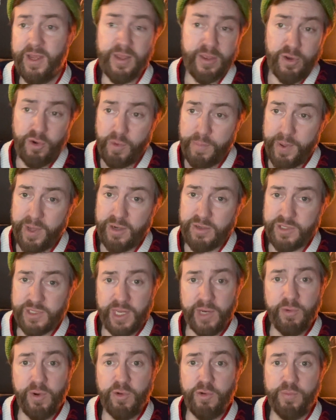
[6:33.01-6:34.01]
A better
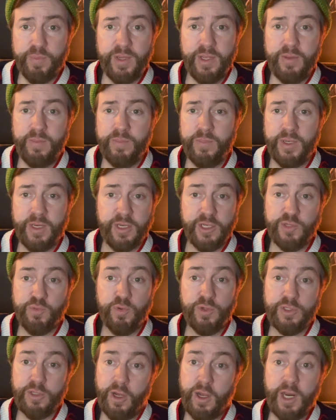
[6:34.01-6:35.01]
segue would be, because
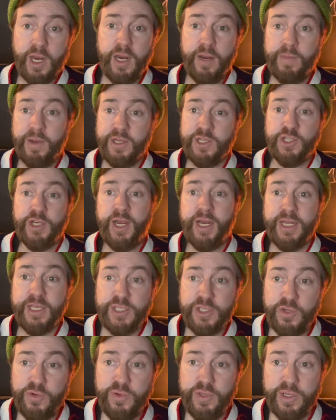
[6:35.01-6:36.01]
we're talking about
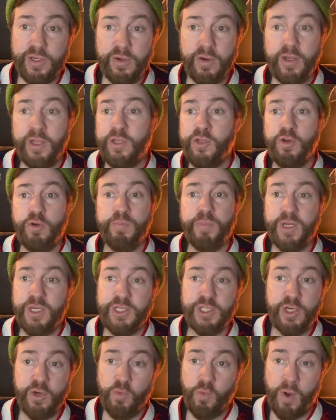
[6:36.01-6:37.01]
Chinese New Year and you're
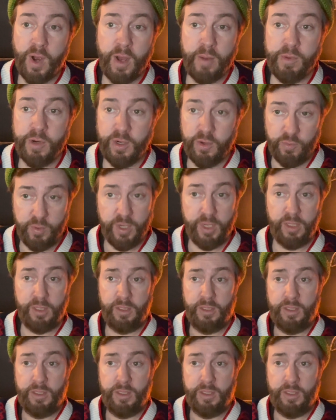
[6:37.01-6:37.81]
pitching Waba Grill.